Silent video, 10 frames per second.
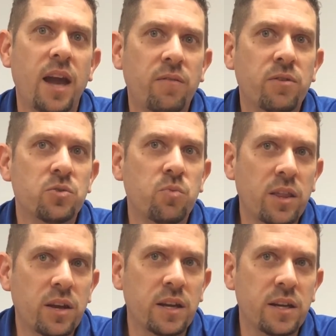the adverse
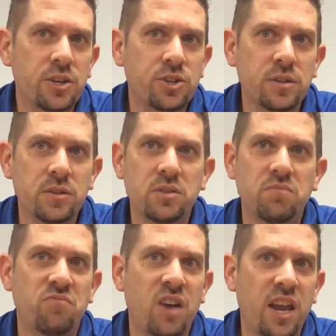weather
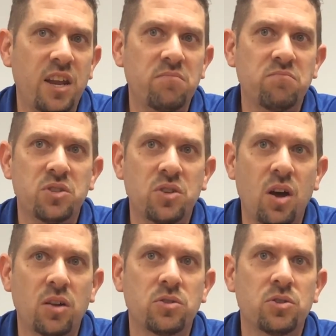conditions, rain,
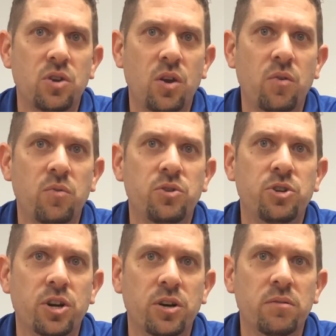salt, snow,
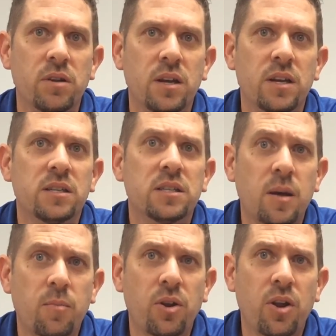dirt,
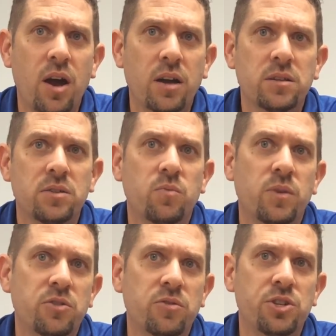summer in
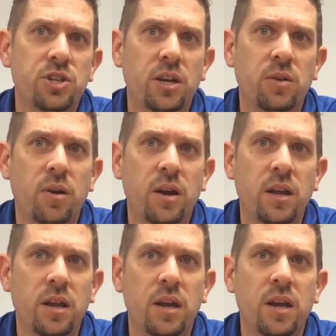August, winter in
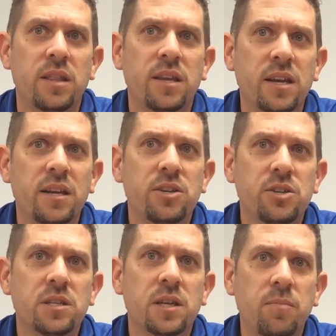January, the
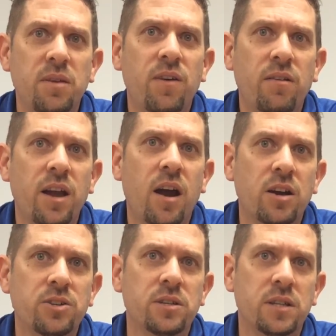conditions can be very
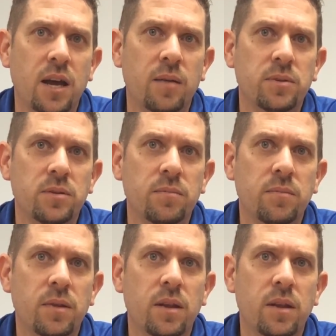harsh at times.